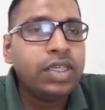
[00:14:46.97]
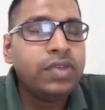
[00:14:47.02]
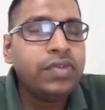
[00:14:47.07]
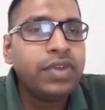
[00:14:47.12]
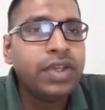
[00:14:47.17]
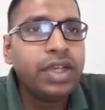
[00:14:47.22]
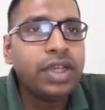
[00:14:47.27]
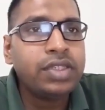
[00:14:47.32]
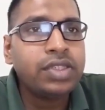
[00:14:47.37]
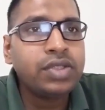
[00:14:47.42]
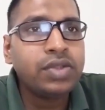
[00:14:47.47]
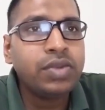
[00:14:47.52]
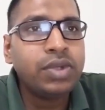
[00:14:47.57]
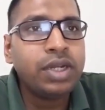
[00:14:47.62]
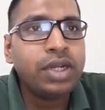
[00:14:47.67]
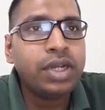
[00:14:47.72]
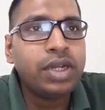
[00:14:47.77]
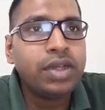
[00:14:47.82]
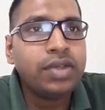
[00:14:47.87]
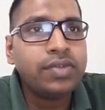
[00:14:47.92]
if a
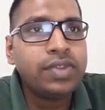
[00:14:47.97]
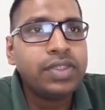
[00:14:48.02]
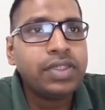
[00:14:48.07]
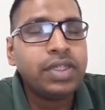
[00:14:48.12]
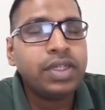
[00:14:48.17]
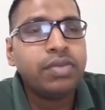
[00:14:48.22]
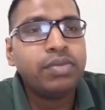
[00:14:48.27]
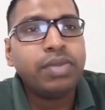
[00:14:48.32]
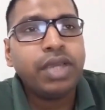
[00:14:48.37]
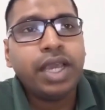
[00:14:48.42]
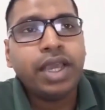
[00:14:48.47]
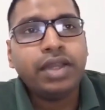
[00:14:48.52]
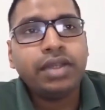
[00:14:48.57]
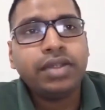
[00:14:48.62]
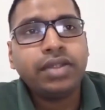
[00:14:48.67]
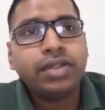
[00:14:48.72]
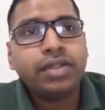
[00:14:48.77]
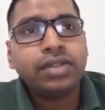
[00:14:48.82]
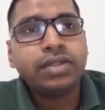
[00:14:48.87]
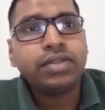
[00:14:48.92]
customer arrives in a
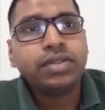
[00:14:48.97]
bank,